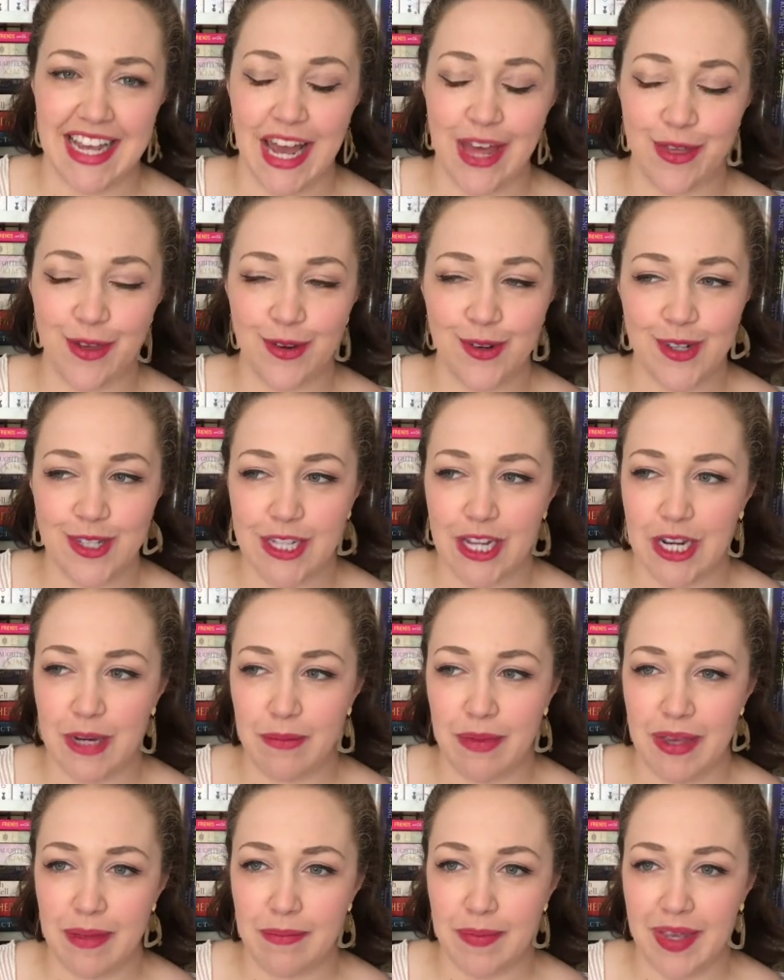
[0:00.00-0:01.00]
I thought it was going to
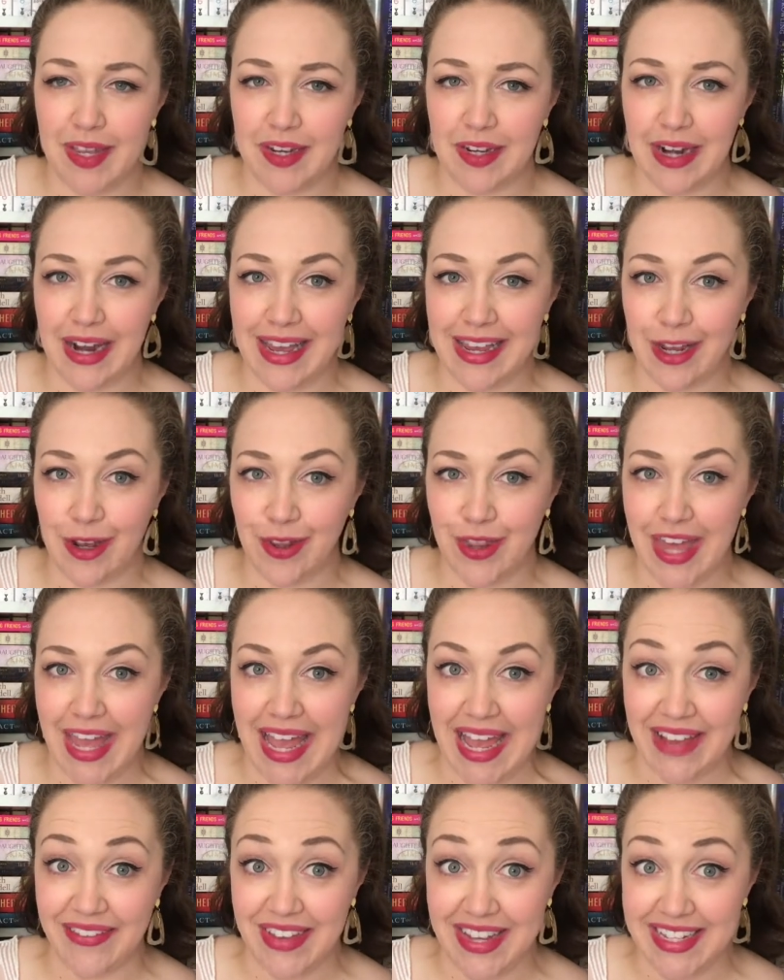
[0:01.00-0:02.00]
be a bit like on the
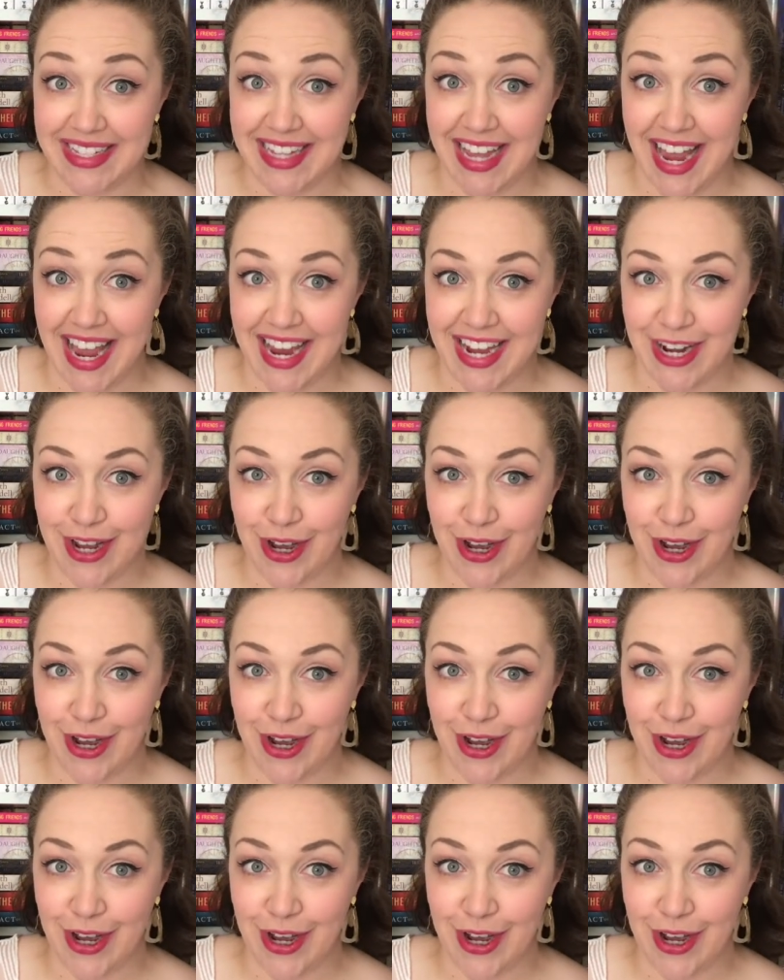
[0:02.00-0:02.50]
heavy side